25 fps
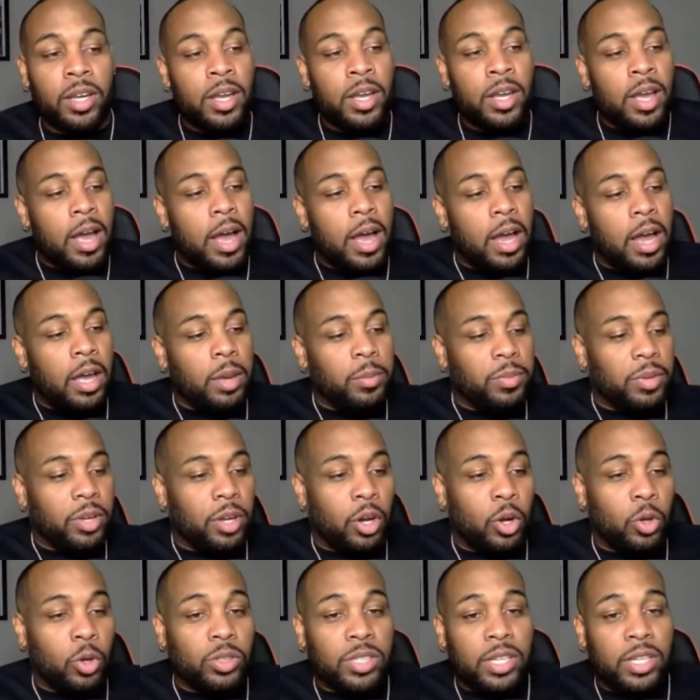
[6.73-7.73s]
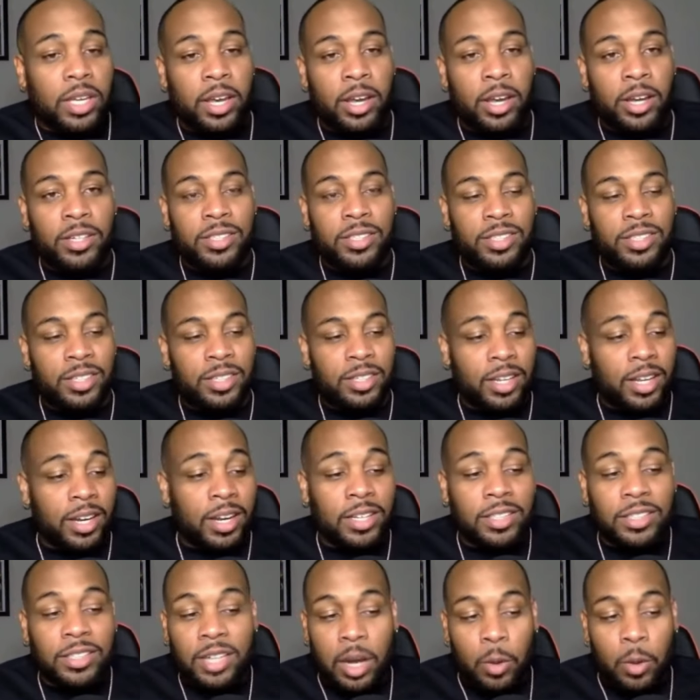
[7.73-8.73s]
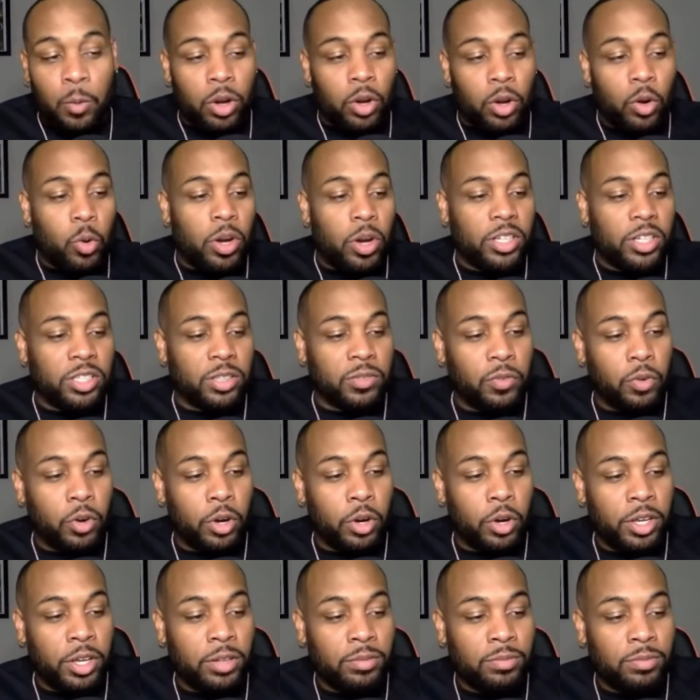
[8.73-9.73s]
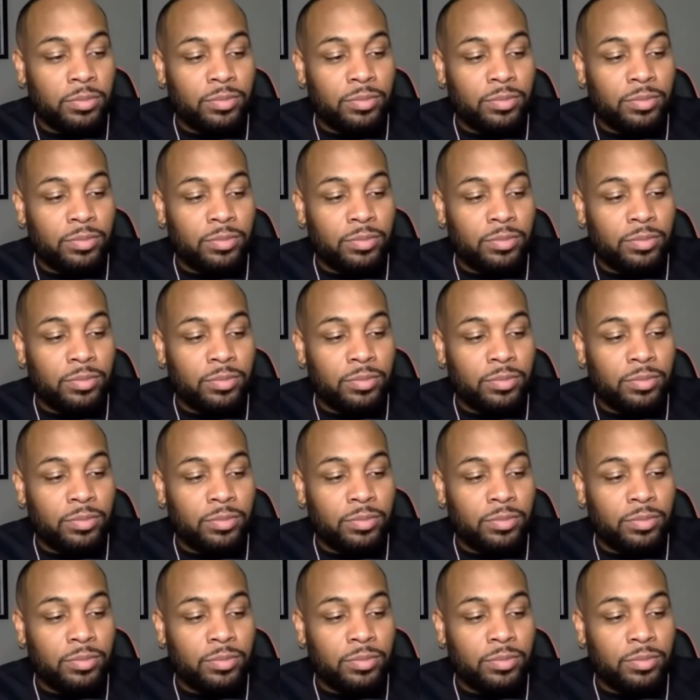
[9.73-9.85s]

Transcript: back to another episode of the Eight One 8192 podcast where we always keep it